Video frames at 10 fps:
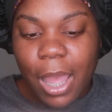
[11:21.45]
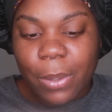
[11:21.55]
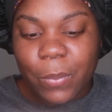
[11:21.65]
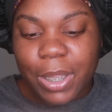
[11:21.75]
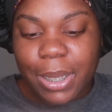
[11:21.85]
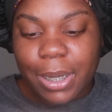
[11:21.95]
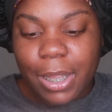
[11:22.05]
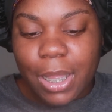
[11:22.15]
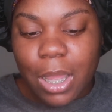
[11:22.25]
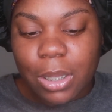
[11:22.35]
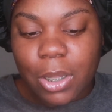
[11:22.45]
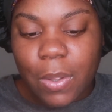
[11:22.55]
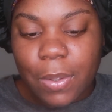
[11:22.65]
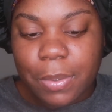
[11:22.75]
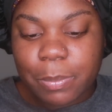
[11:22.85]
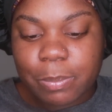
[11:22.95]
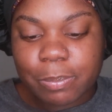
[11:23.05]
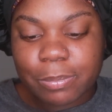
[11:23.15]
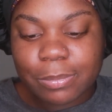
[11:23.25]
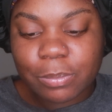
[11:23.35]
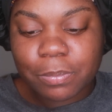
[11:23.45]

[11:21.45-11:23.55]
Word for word: i went and i got um